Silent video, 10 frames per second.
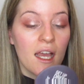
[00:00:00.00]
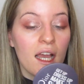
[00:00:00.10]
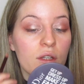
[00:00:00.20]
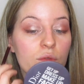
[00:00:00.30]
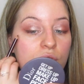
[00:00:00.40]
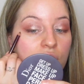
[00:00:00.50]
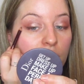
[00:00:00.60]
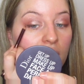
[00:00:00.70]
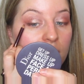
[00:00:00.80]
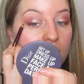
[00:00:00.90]
And also
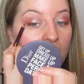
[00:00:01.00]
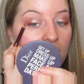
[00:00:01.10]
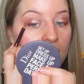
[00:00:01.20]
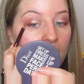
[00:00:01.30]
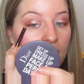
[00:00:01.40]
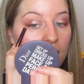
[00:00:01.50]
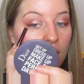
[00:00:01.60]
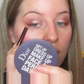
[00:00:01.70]
I'm taking